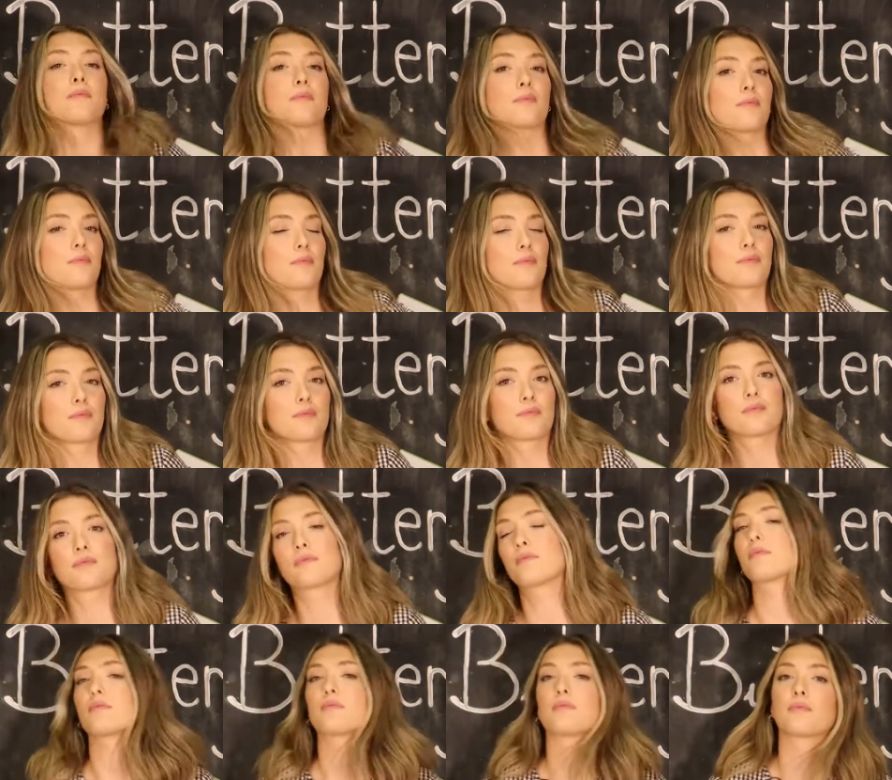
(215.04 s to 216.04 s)

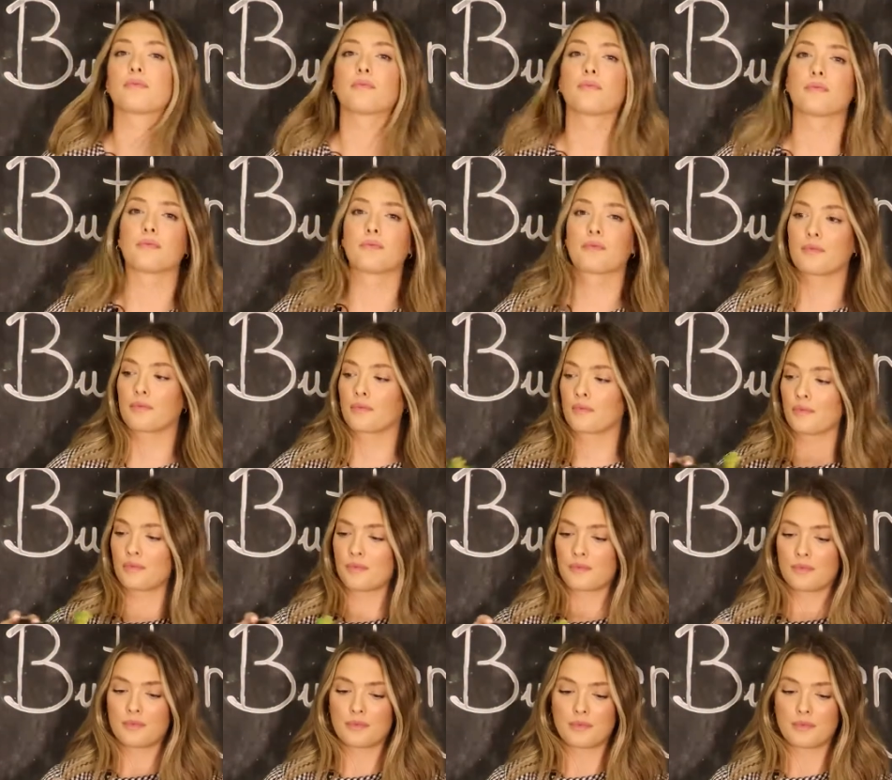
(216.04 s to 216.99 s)
No one is speaking in this clip.